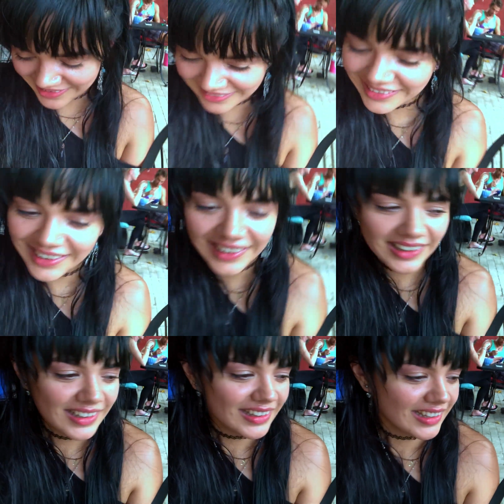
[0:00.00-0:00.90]
and.
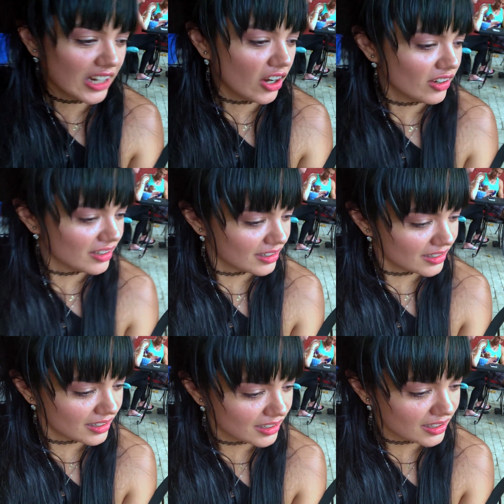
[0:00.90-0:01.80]
Actually, we should no. be able to
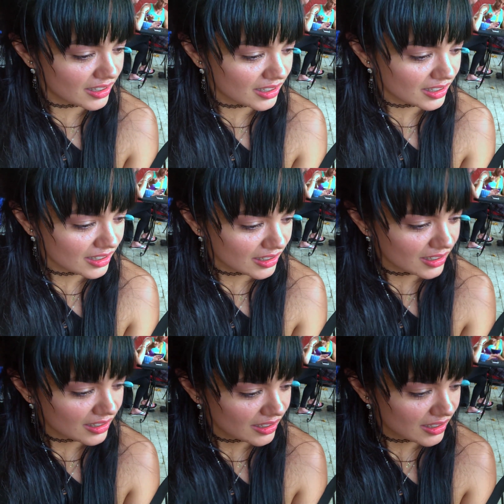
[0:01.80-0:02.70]
walk to a good
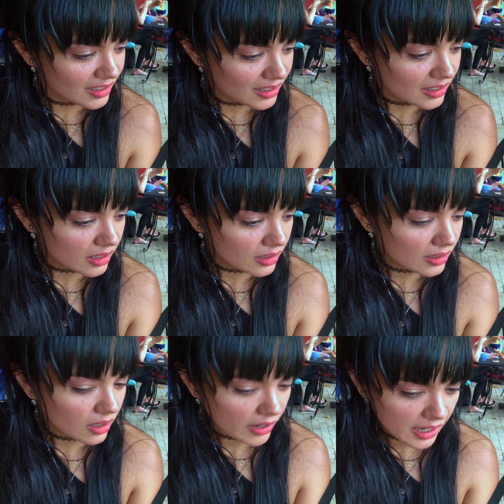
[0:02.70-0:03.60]
place.
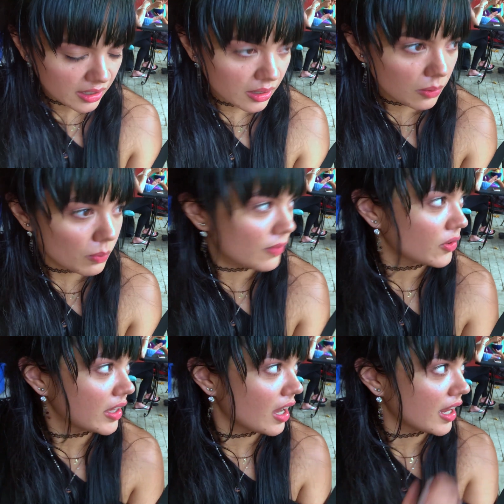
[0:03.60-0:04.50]
Okay. Or We've
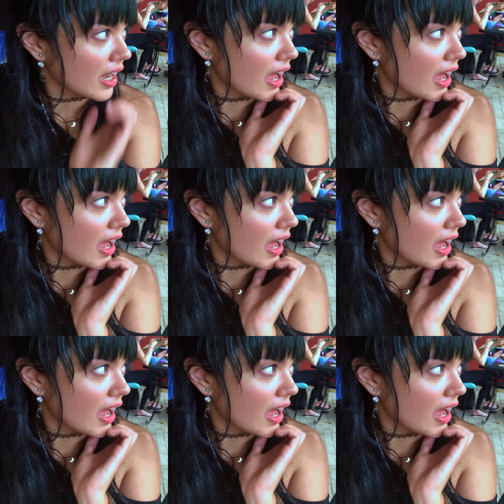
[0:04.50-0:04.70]
only got